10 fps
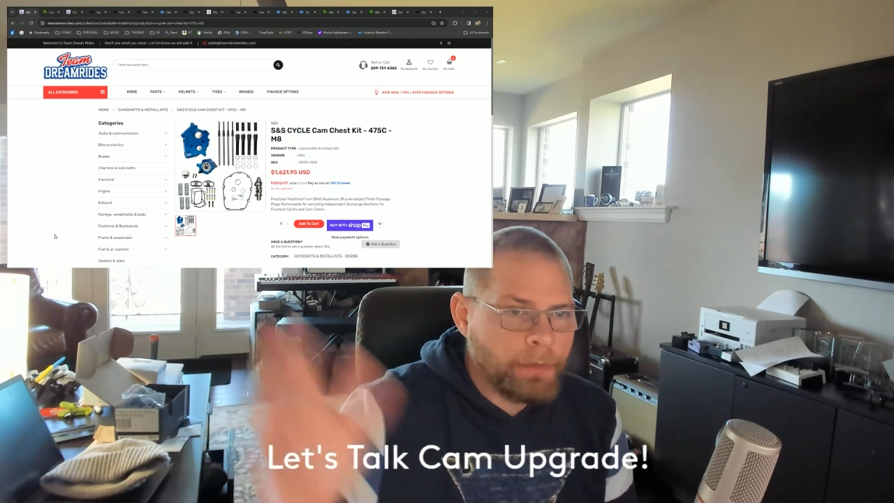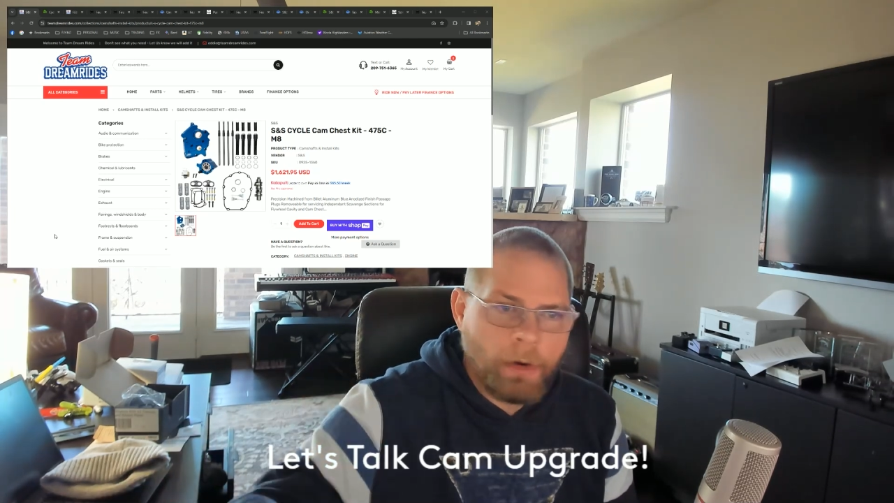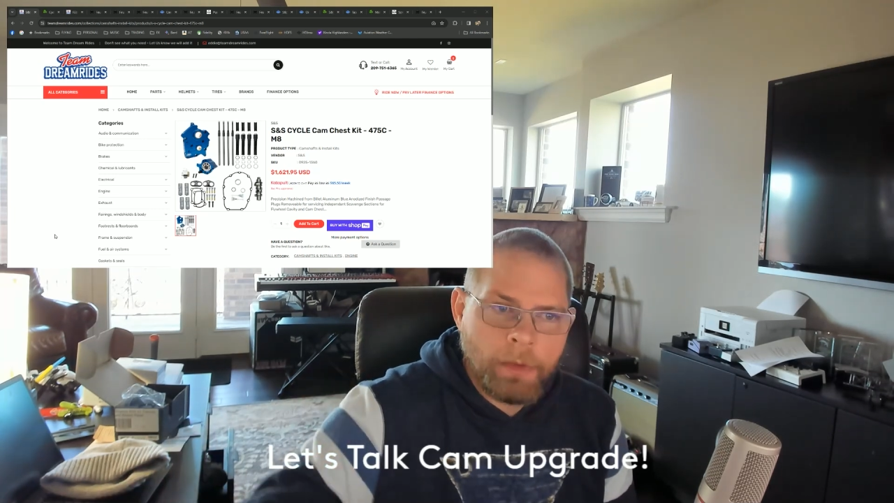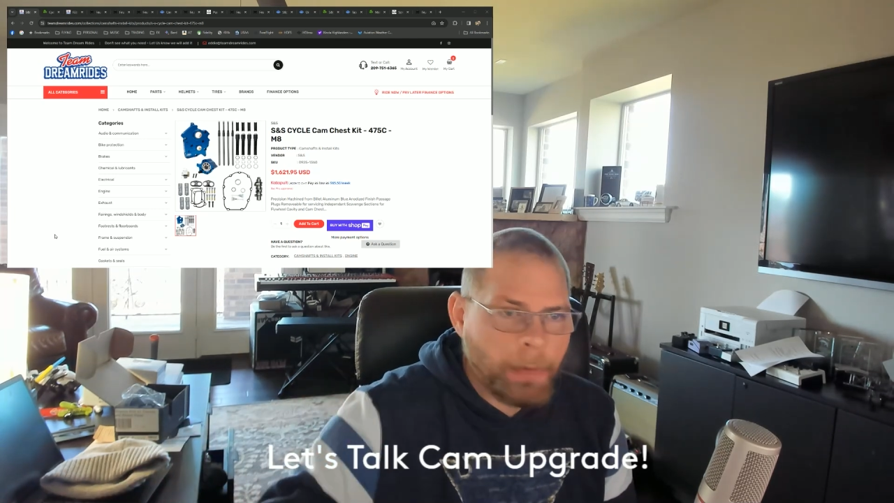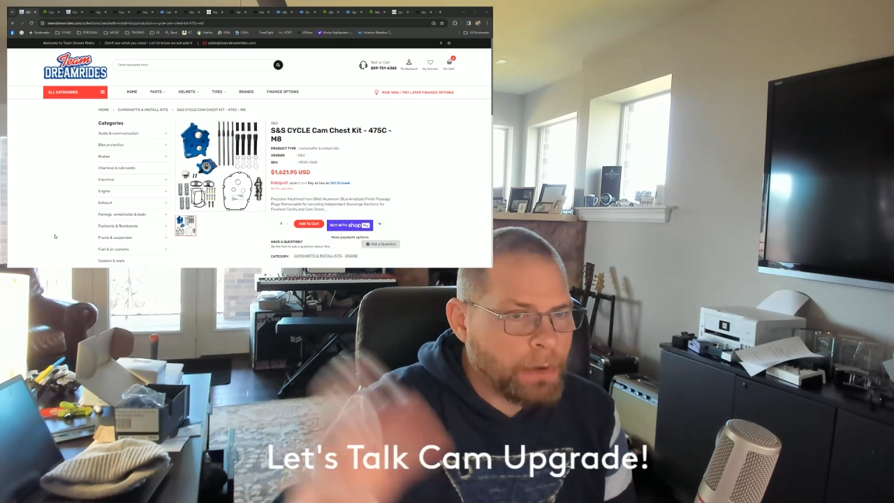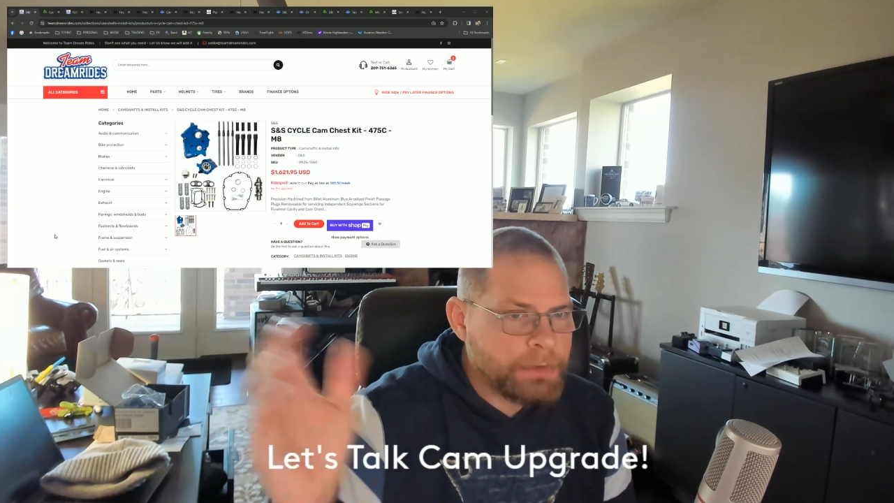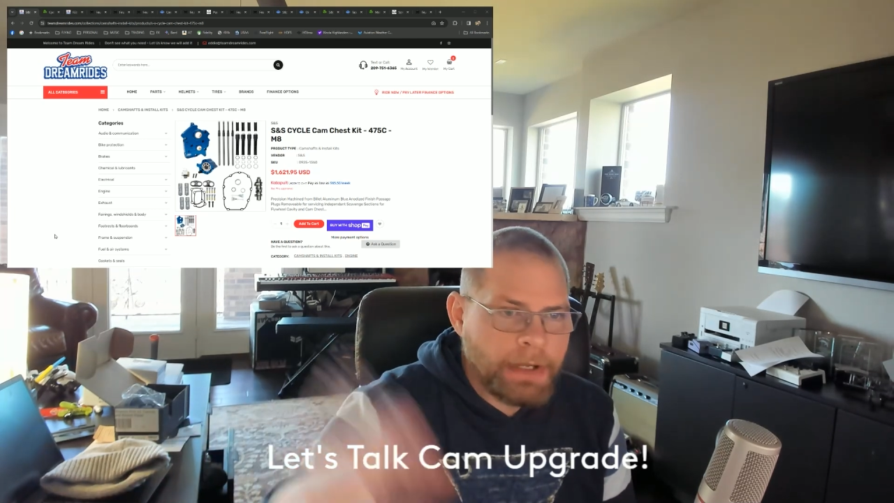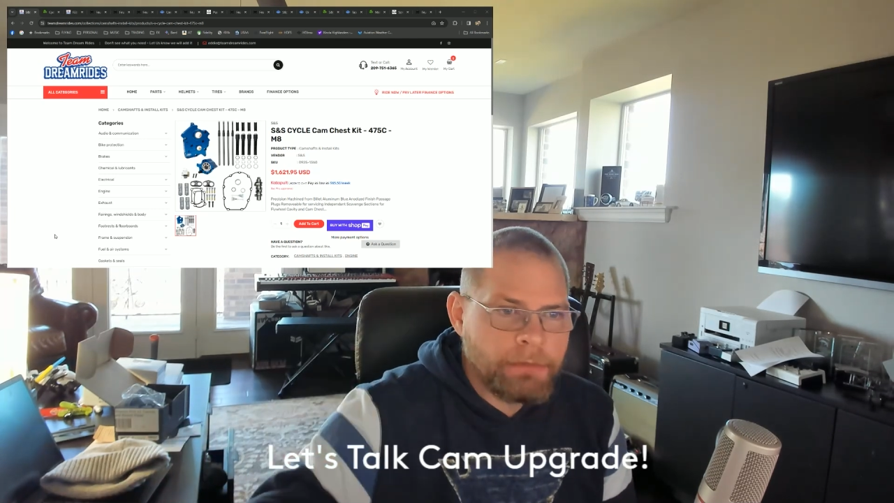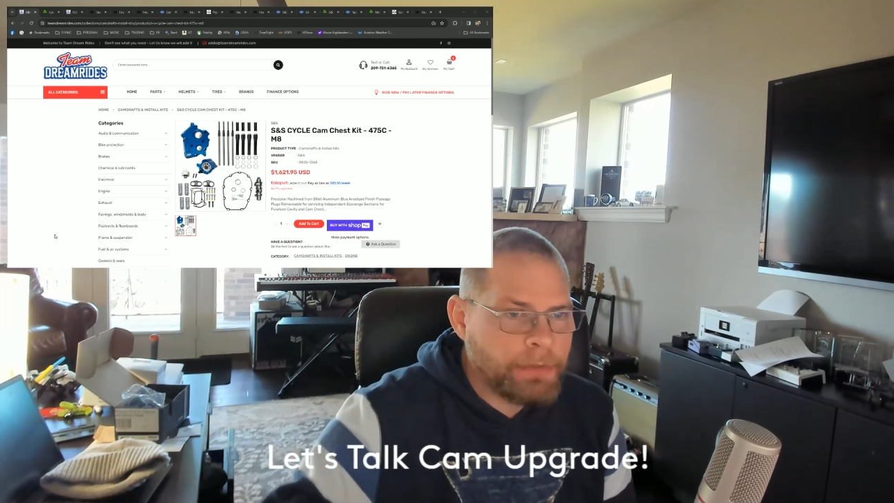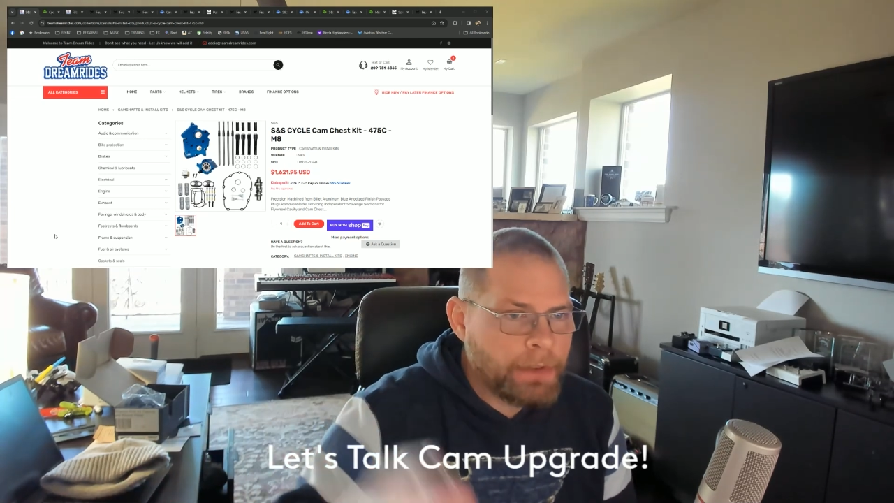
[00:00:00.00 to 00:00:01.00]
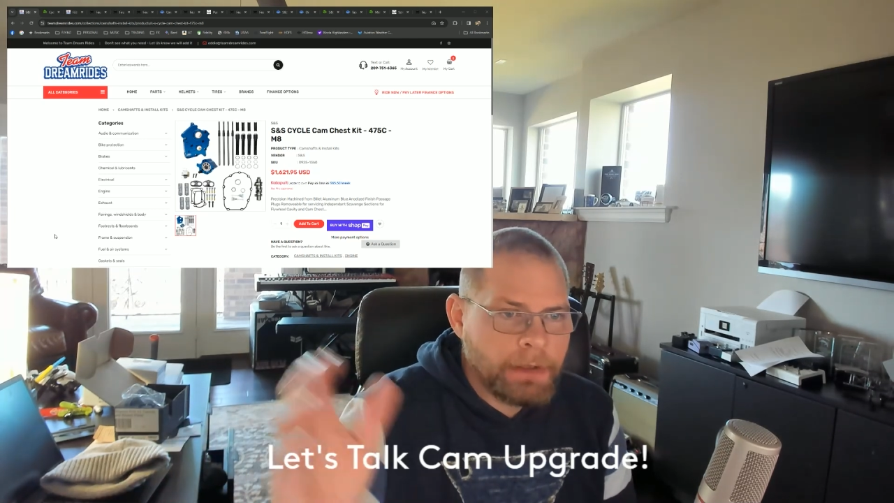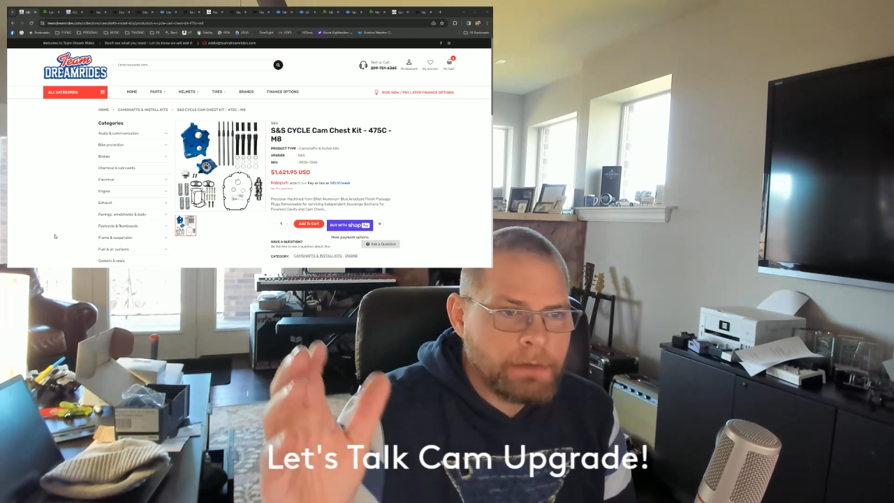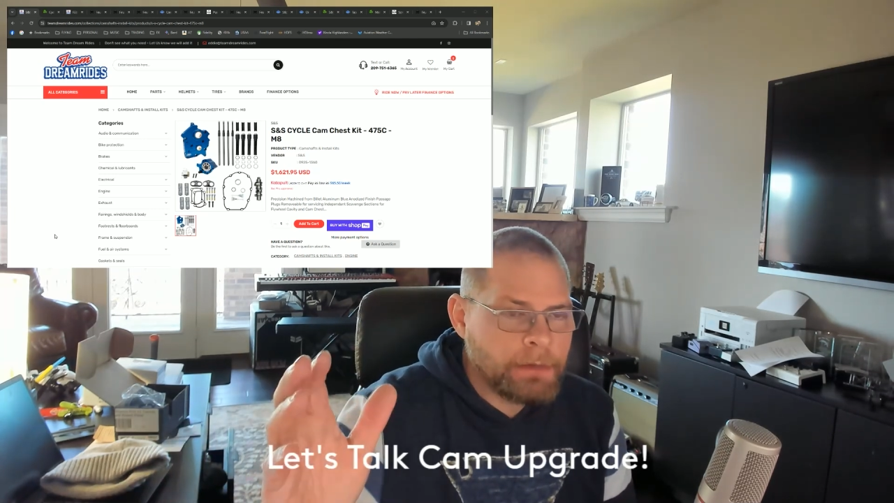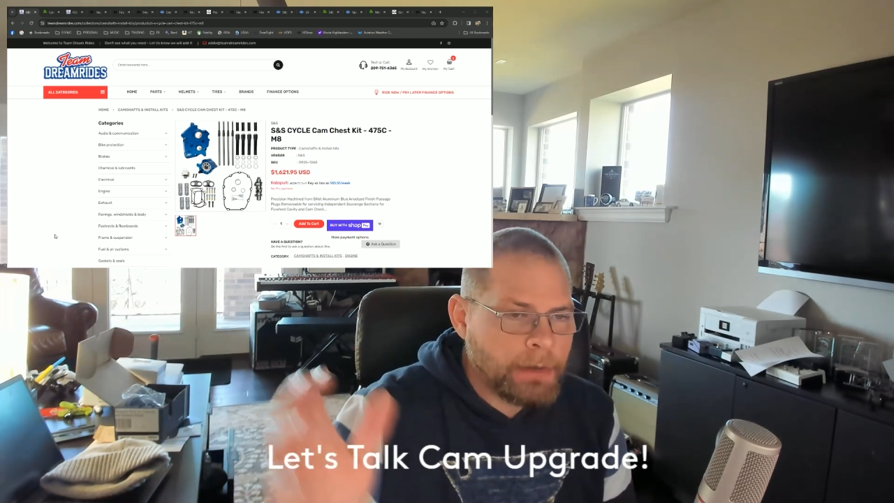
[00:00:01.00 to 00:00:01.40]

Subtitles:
all the parts, everything,